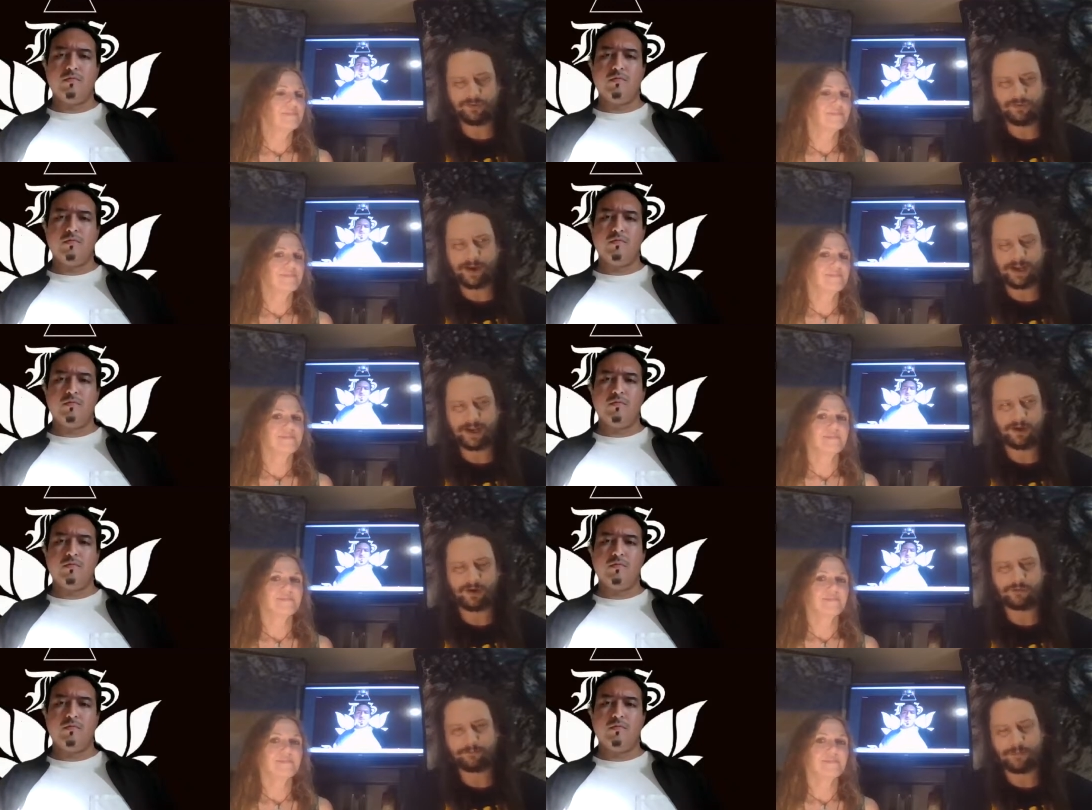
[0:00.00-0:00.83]
Speaker 1: Craig
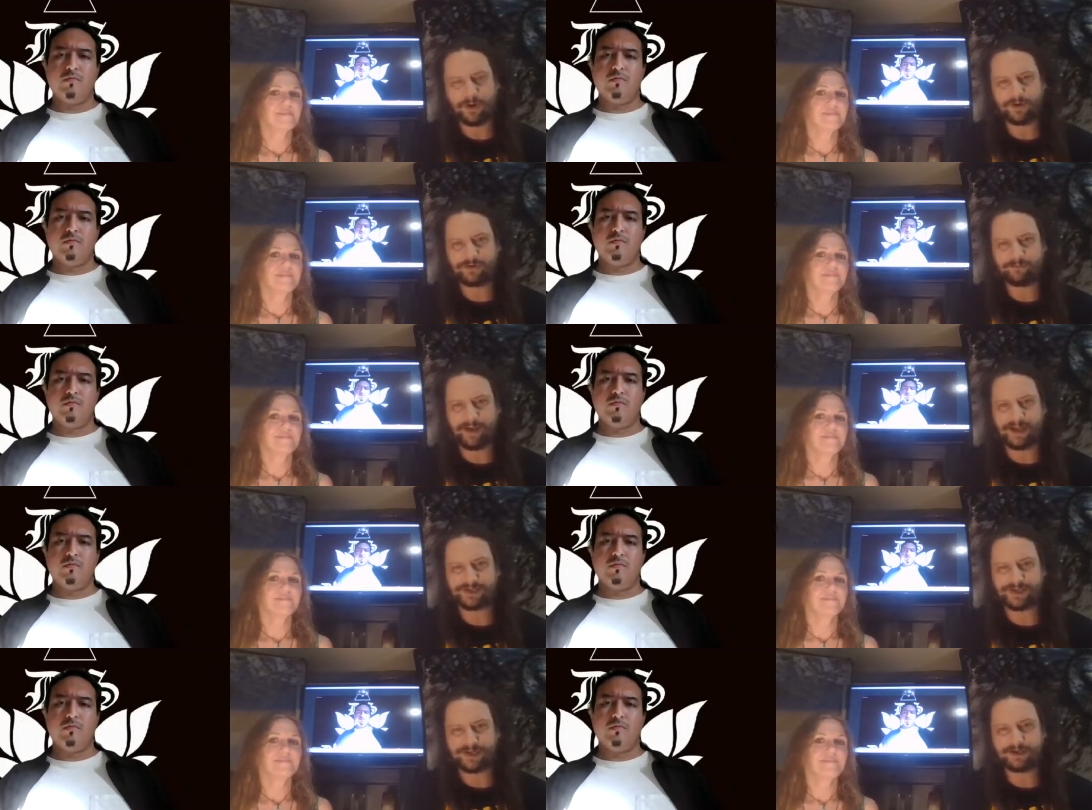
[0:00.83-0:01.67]
called Modern
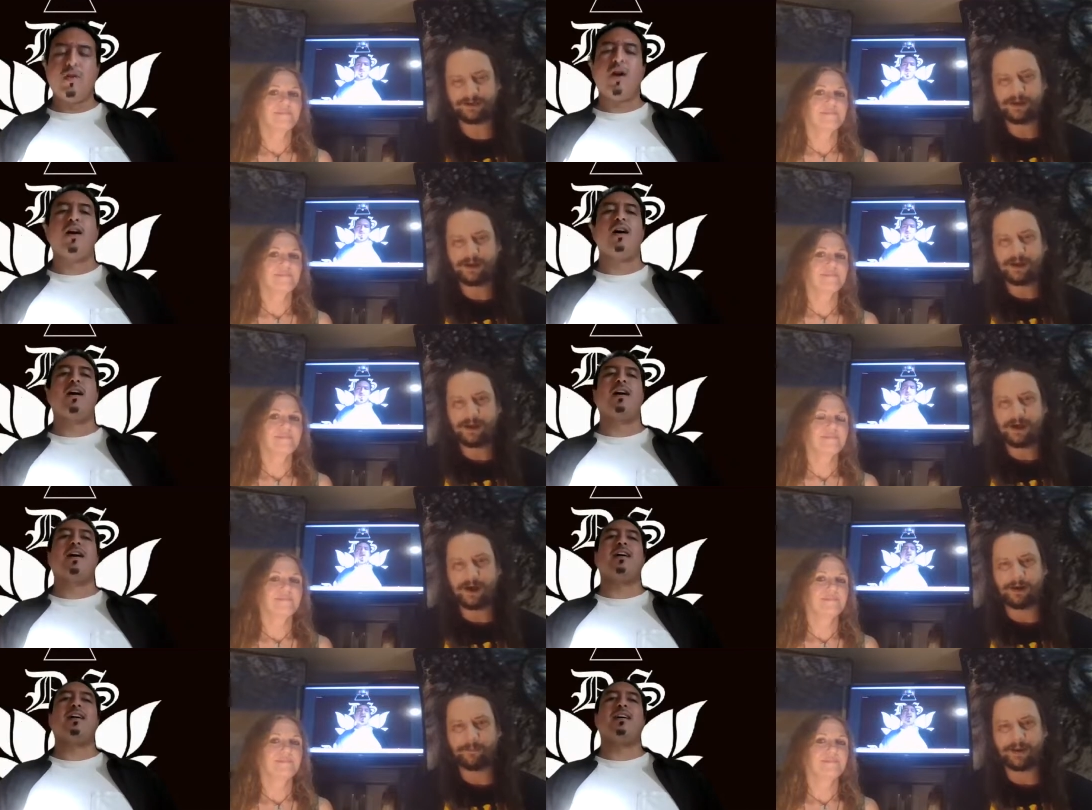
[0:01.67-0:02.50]
Magic.
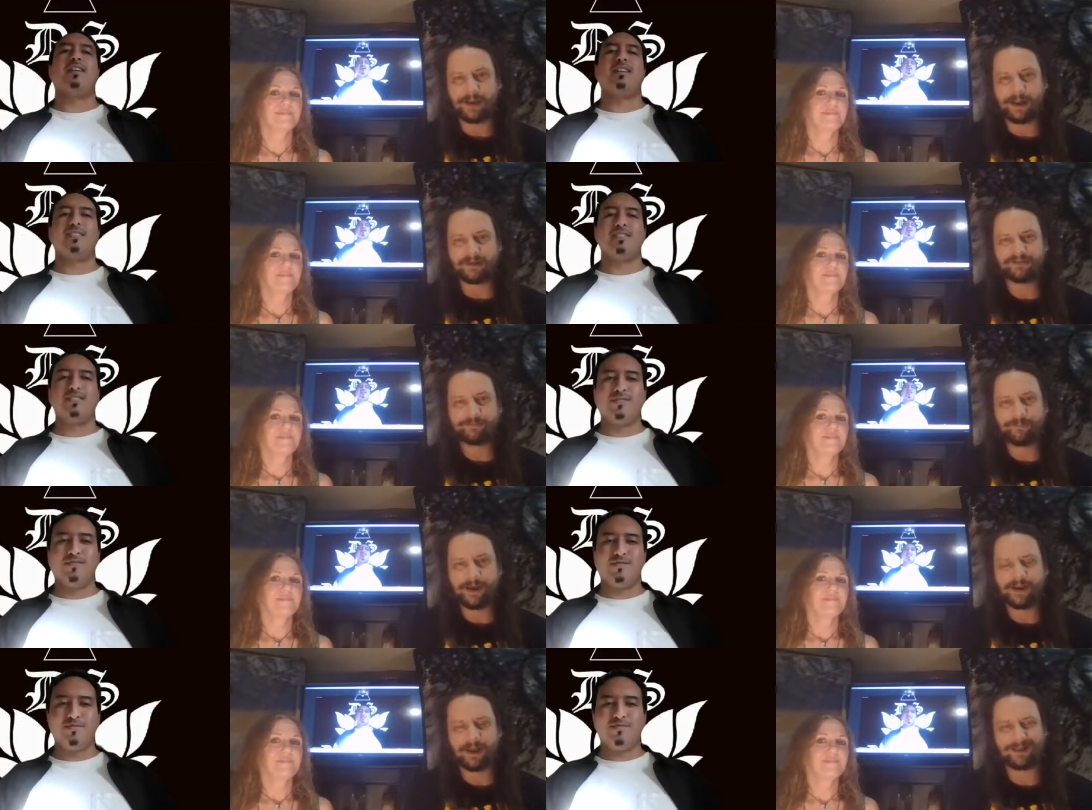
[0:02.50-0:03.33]
And I
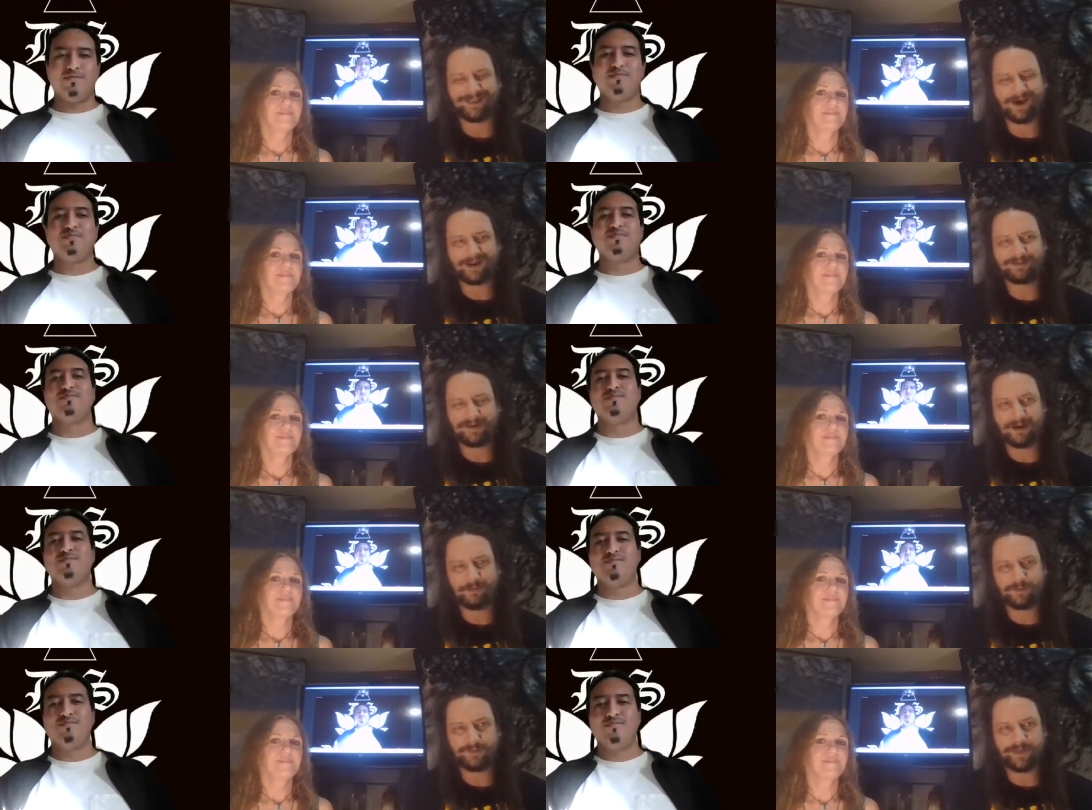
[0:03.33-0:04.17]
spent a lot of
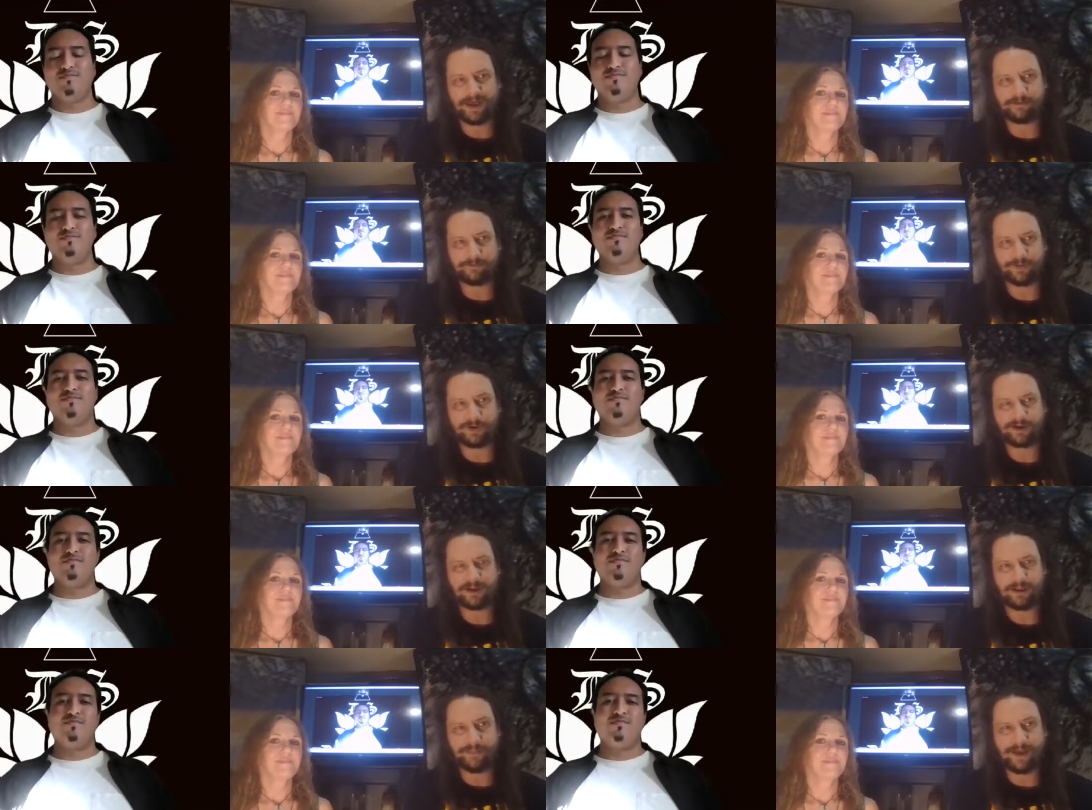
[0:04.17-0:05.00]
time with that
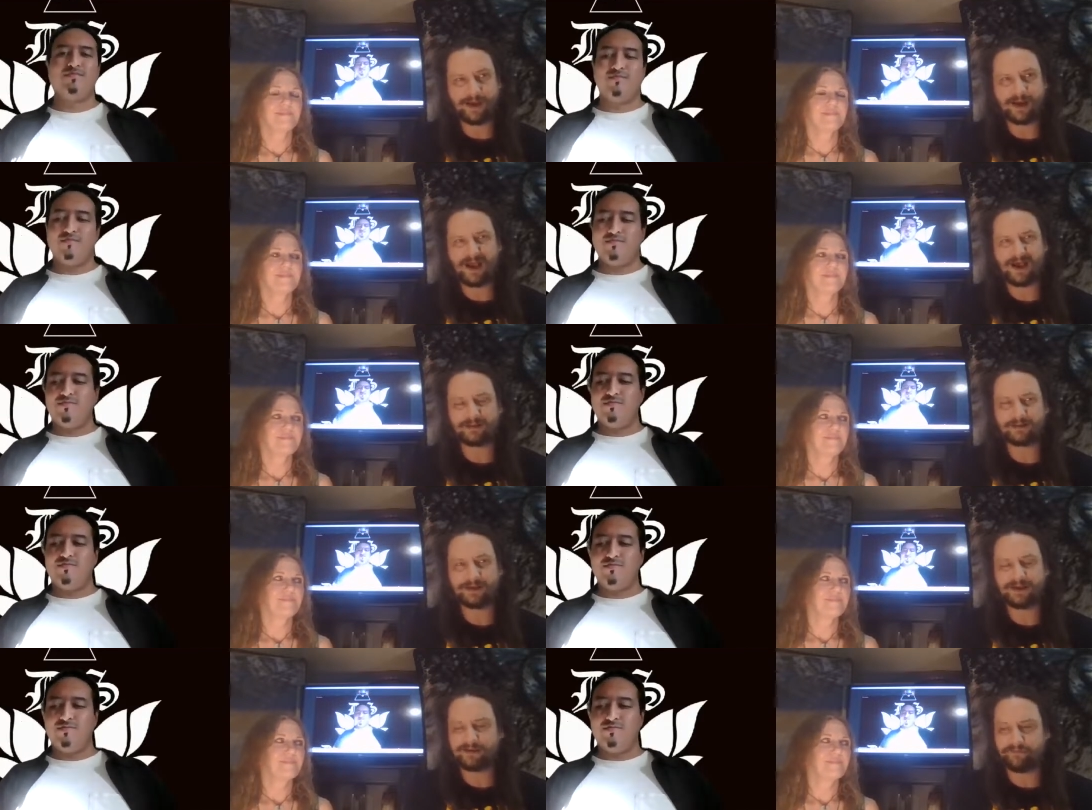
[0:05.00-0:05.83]
book, and that kind of
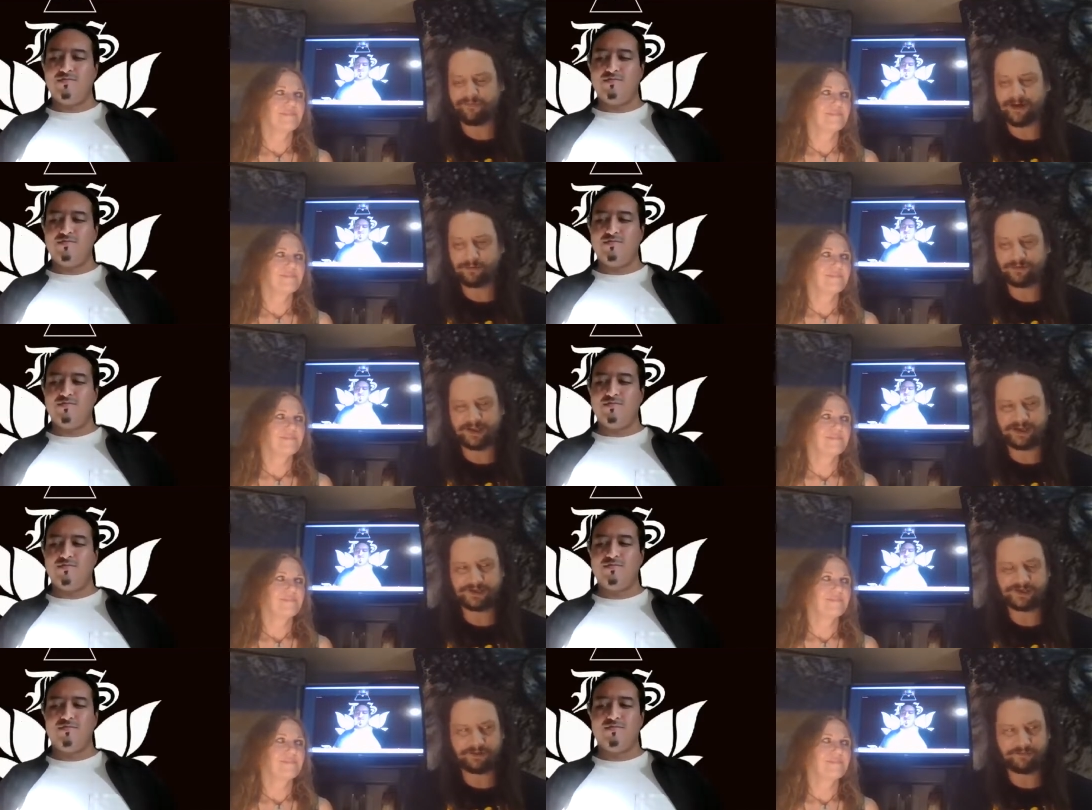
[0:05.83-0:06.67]
laid the
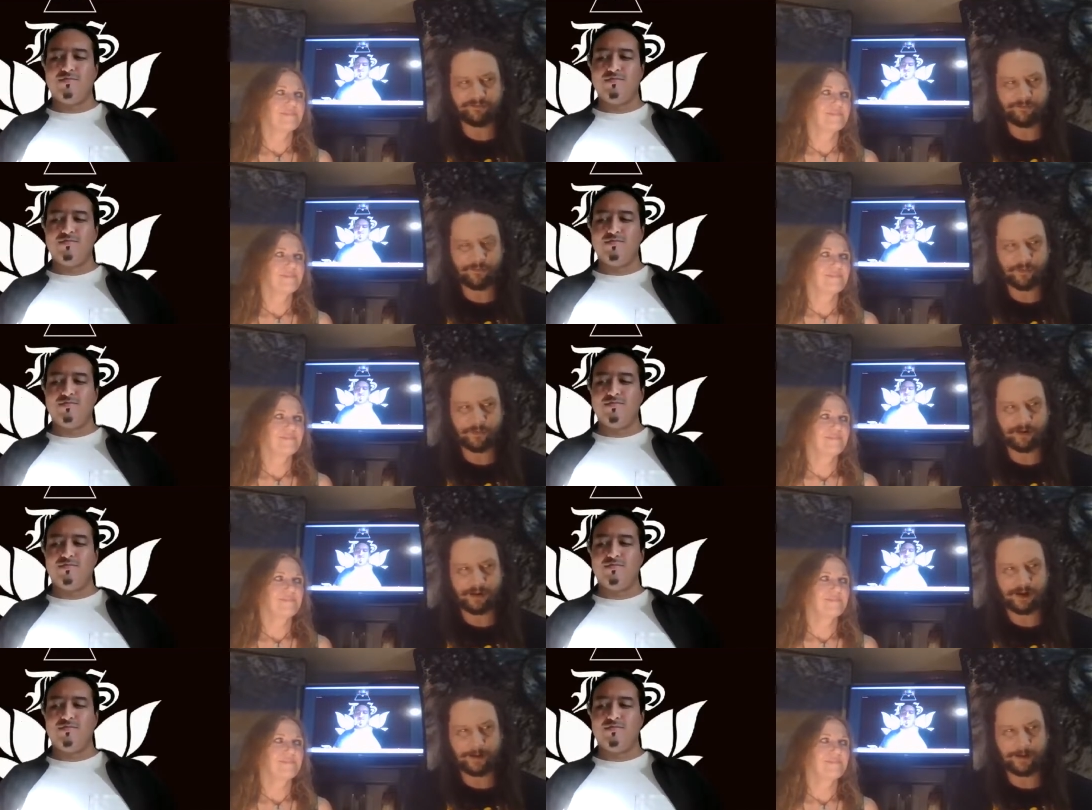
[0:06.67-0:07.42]
foundation for